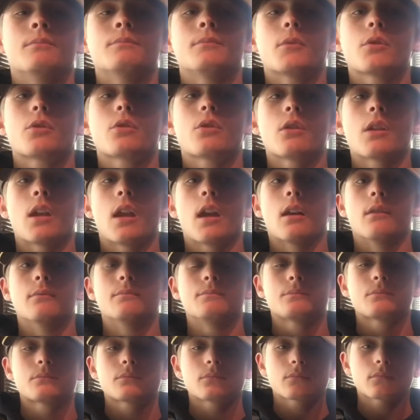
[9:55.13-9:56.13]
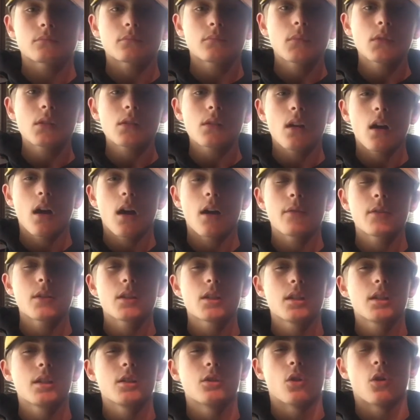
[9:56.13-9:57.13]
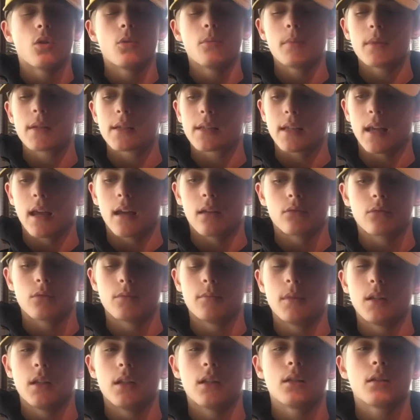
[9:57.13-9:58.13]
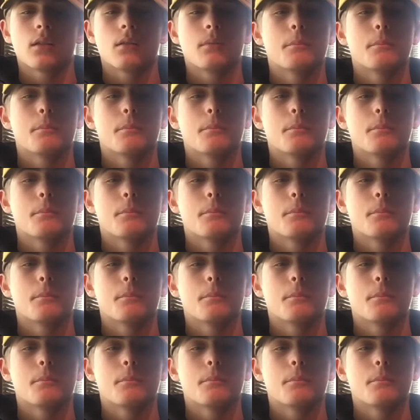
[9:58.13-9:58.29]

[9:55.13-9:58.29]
So yeah, Obviously, don't miss every meeting,